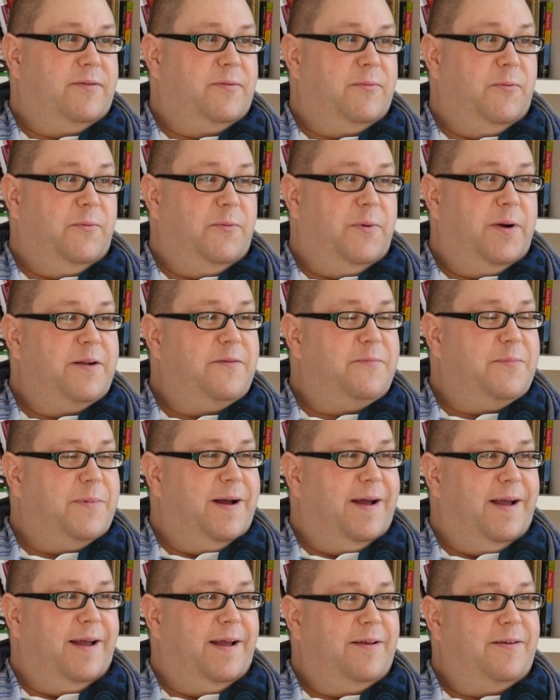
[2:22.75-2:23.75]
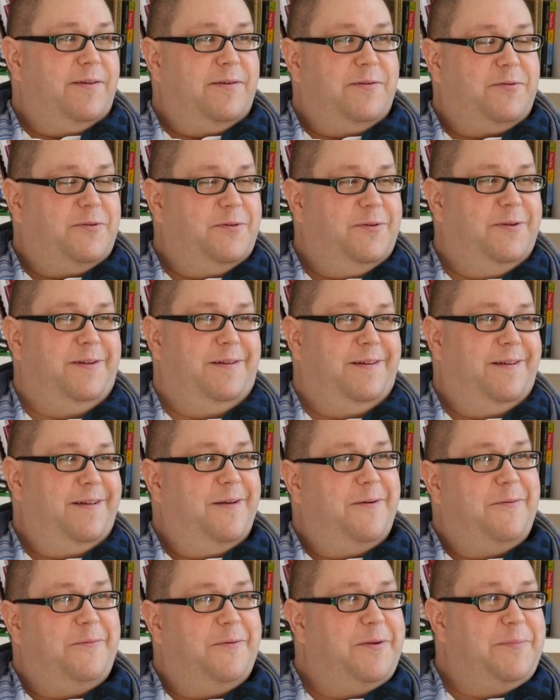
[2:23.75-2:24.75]
one of
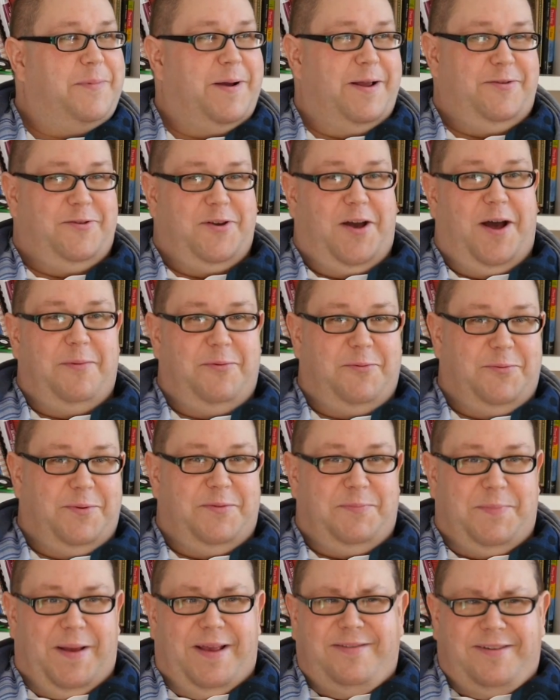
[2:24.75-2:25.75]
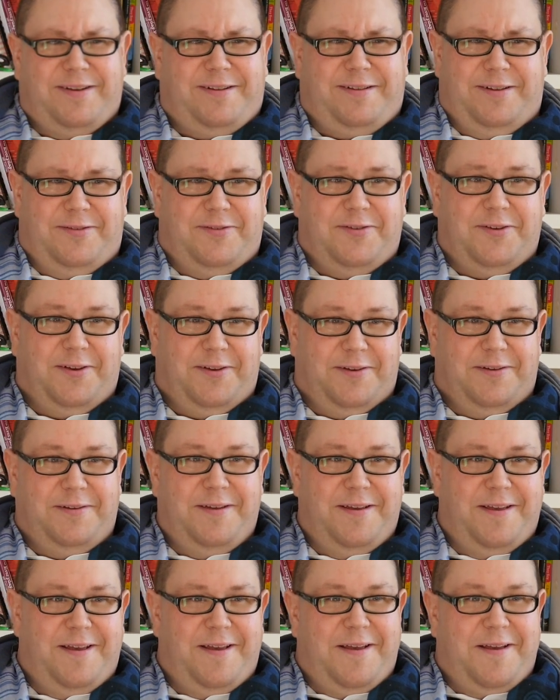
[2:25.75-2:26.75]
my jobs was basically to,
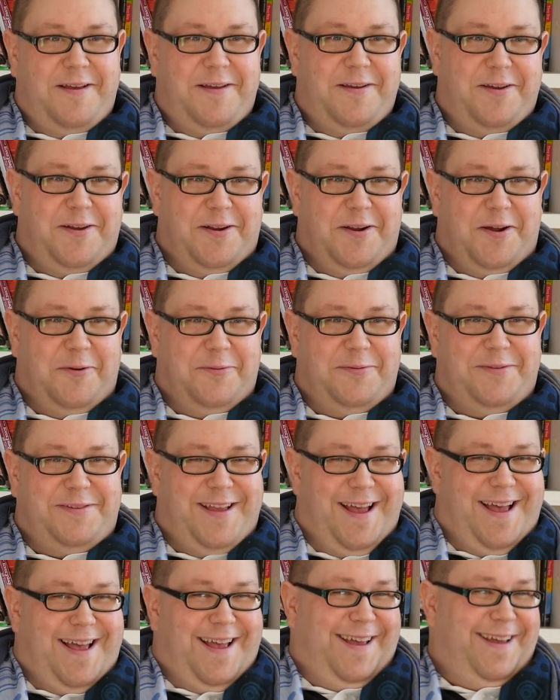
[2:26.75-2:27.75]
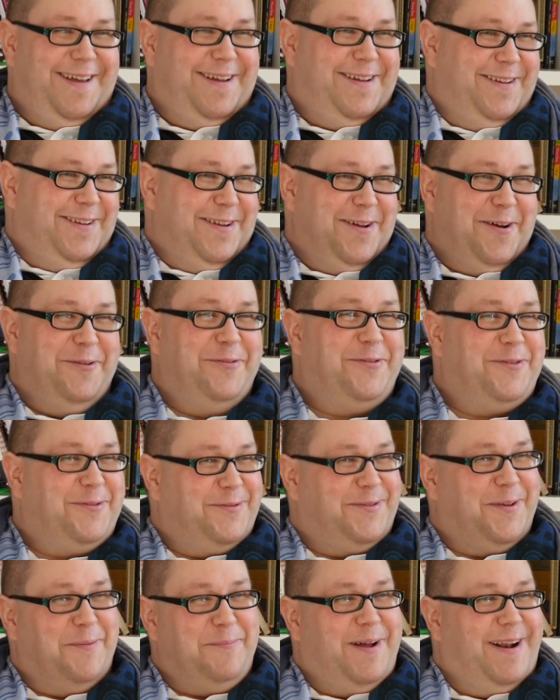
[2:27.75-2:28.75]
diagnose
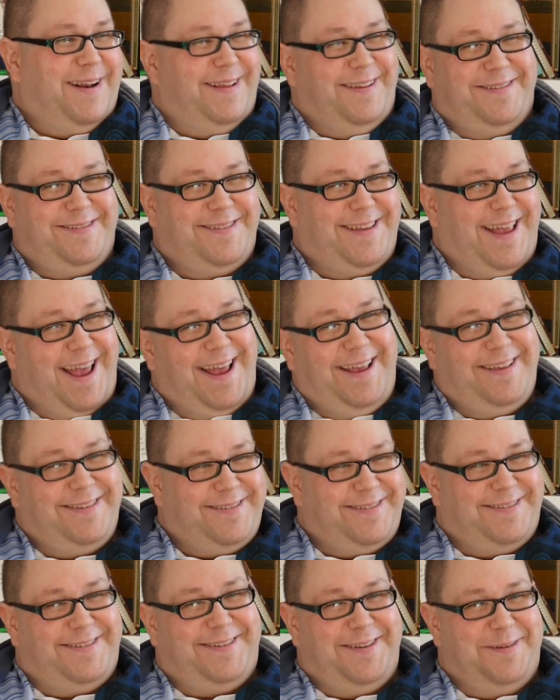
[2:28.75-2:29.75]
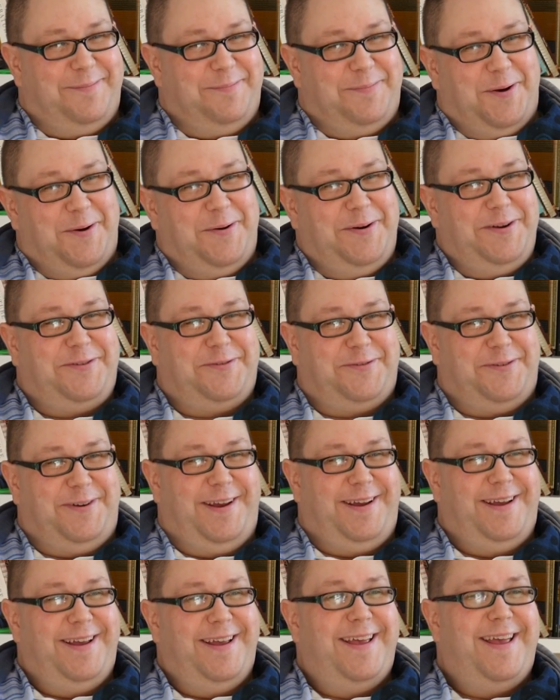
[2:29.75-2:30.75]
somebody's tastes in
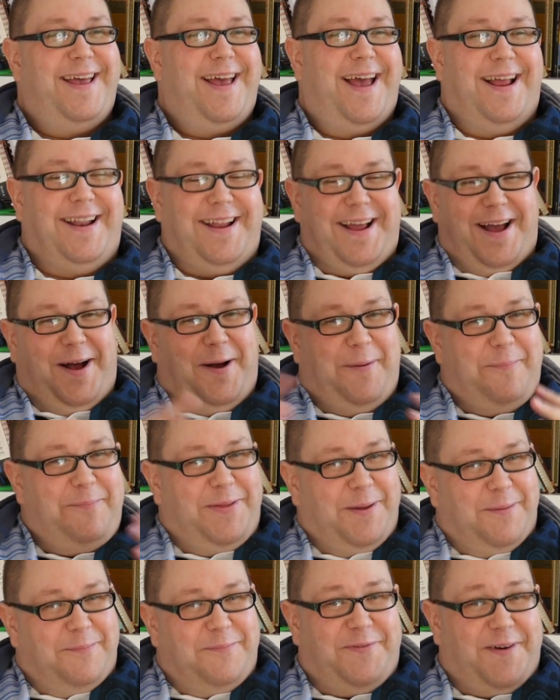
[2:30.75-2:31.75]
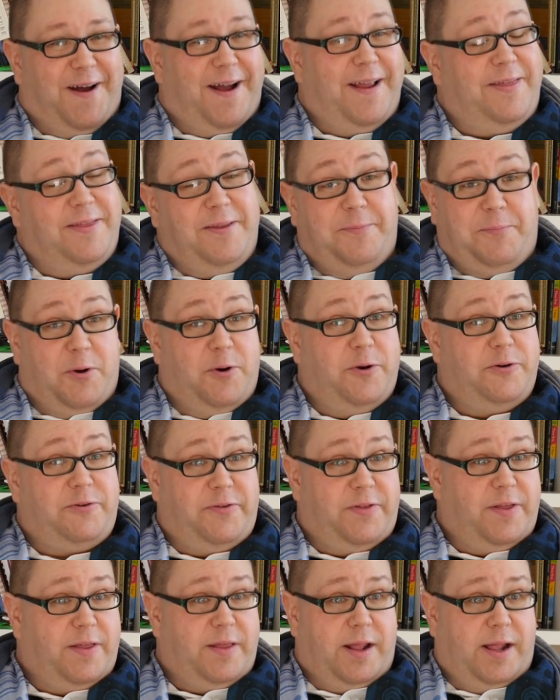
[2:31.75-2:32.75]
poetry and to help them find the
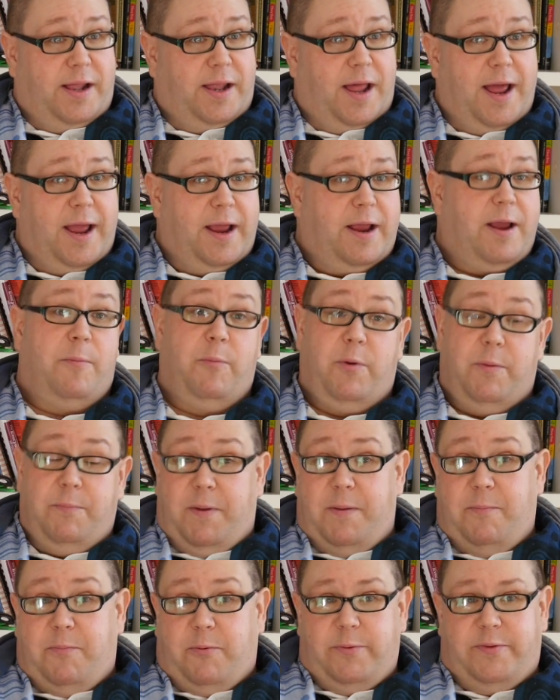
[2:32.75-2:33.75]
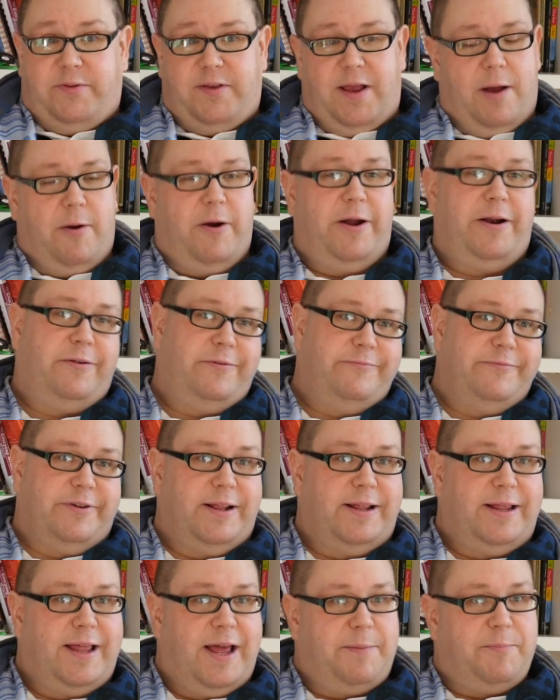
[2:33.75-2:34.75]
poetry that they like. And when people would say, "Oh, I don't
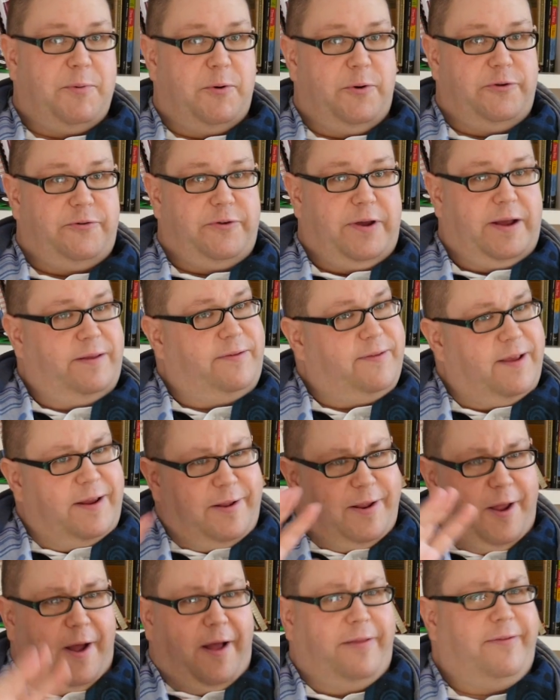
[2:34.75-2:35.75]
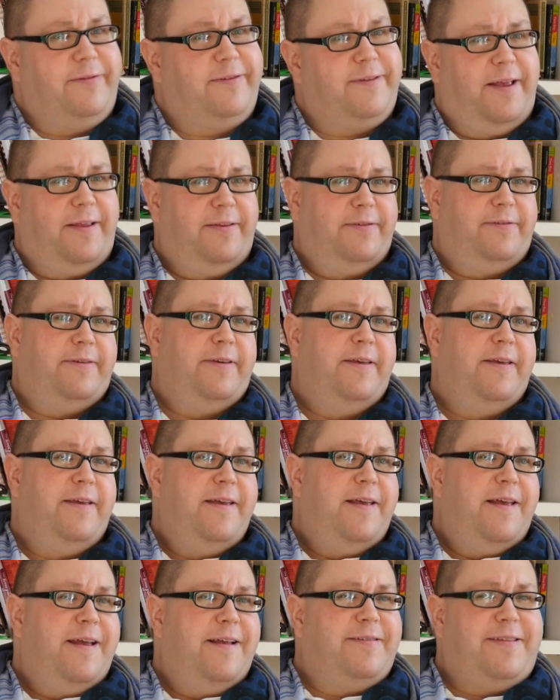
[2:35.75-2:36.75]
really like poetry," I'd say, "Nonsense."
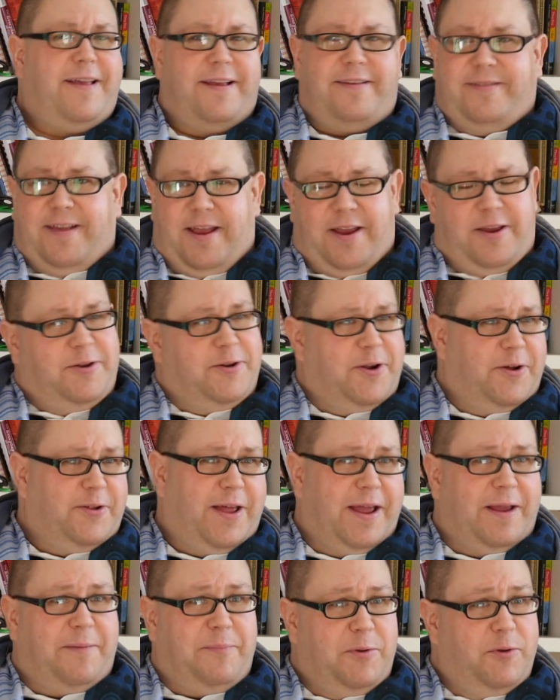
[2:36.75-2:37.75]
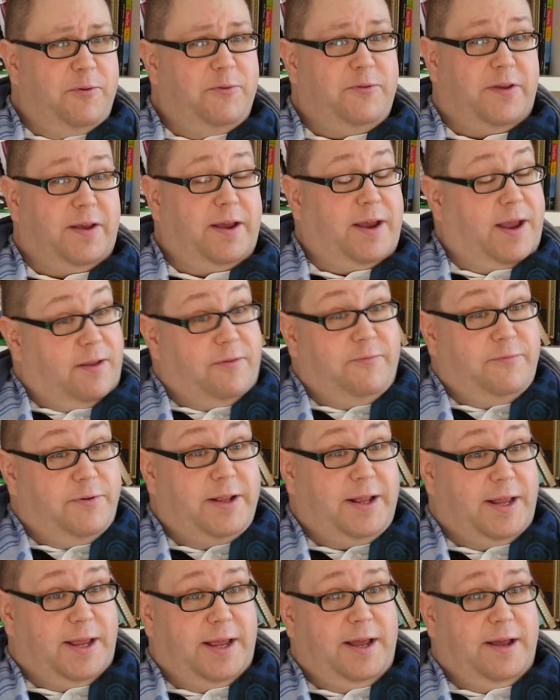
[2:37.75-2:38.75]
It's like saying you don't like music, and it
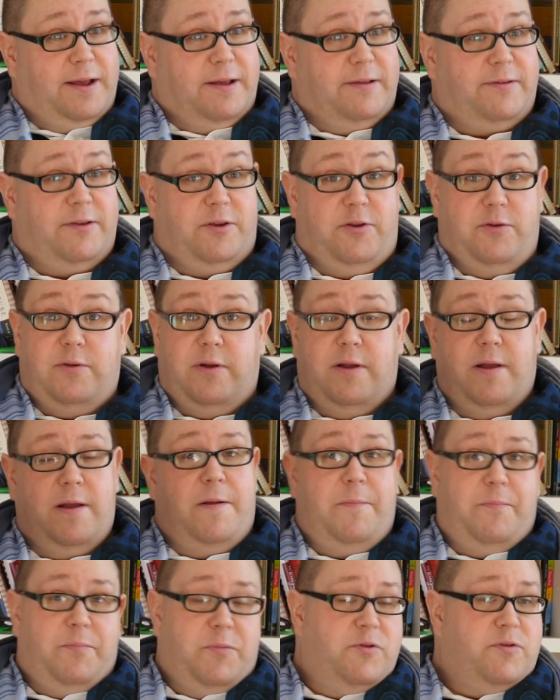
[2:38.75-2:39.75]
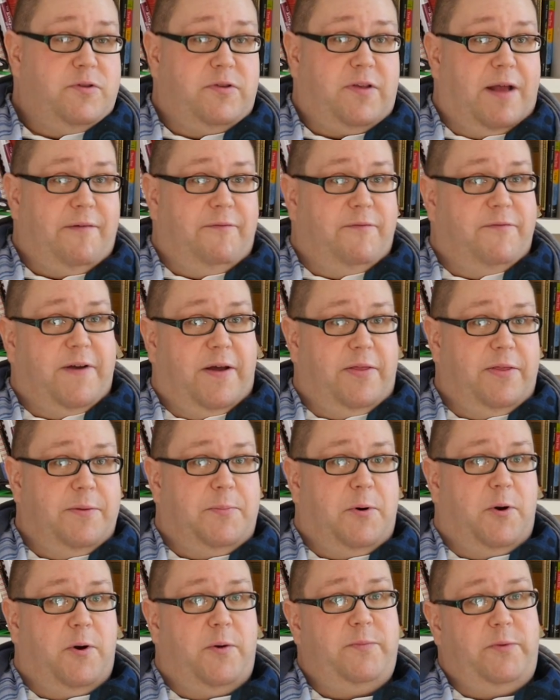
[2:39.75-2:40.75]
really is. You just haven't found the
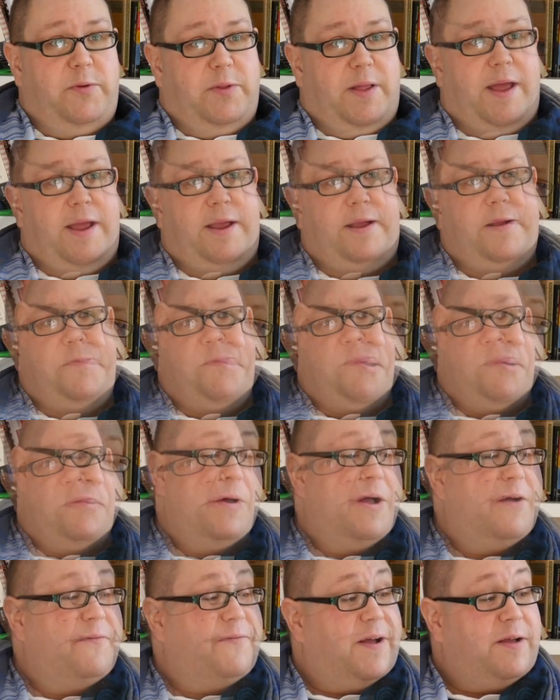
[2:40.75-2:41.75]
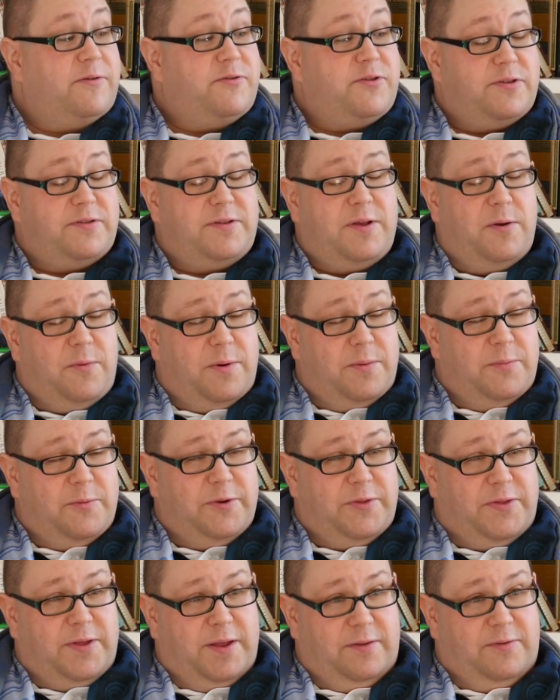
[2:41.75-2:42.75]
poem you like. Well, if I'll just say one
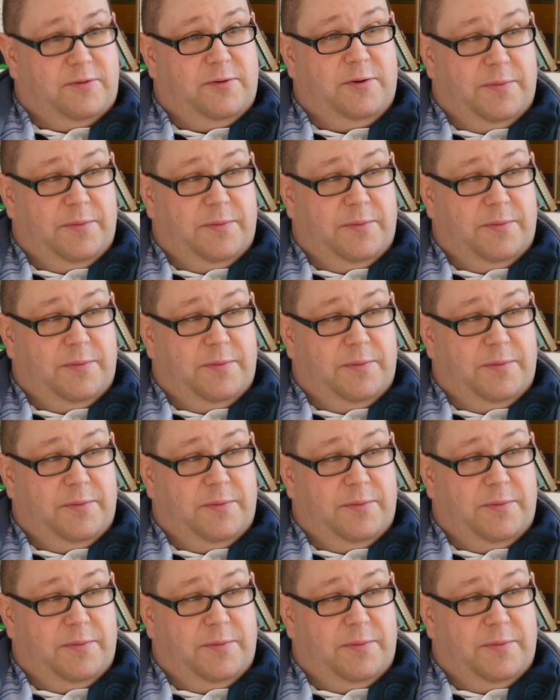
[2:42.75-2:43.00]
more thing too